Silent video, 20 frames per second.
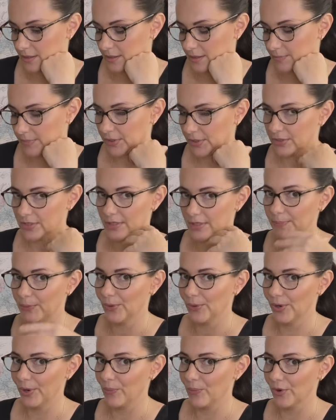because it's
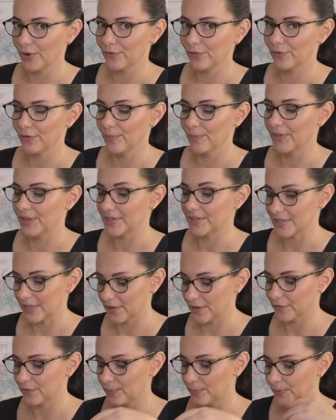pouring water from the start
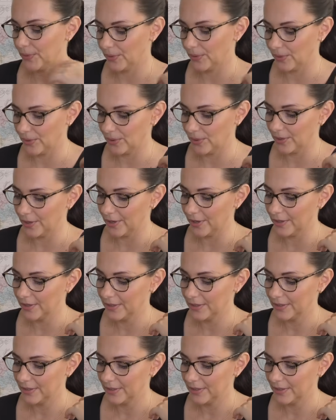of the pour,